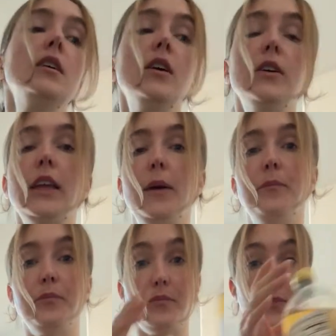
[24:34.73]
Okay,
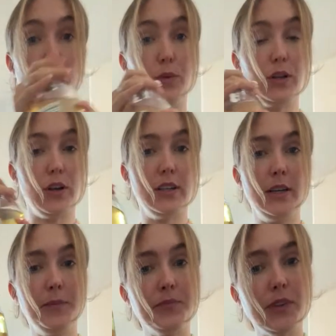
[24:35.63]
we're
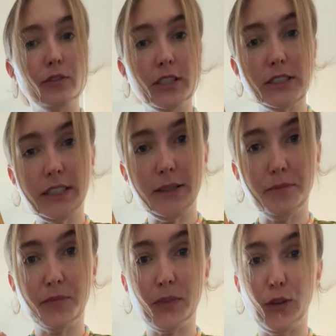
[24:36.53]
gonna, Rusty,
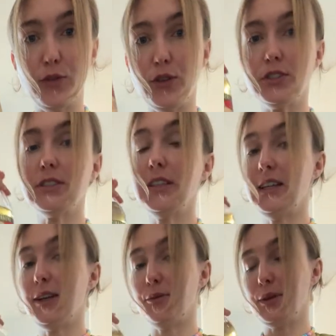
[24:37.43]
if you're still
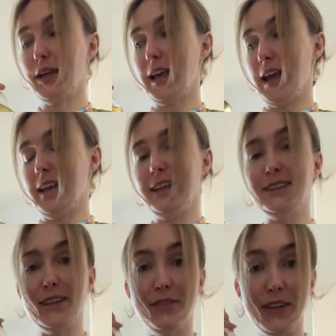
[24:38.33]
here, we're adding
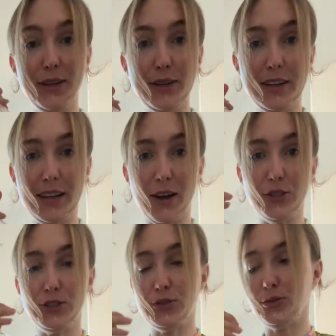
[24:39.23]
the vinegar now
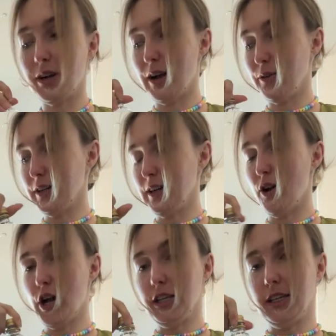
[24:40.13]
to our
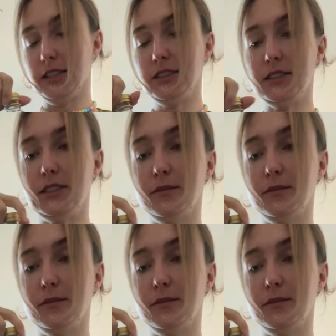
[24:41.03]
onions.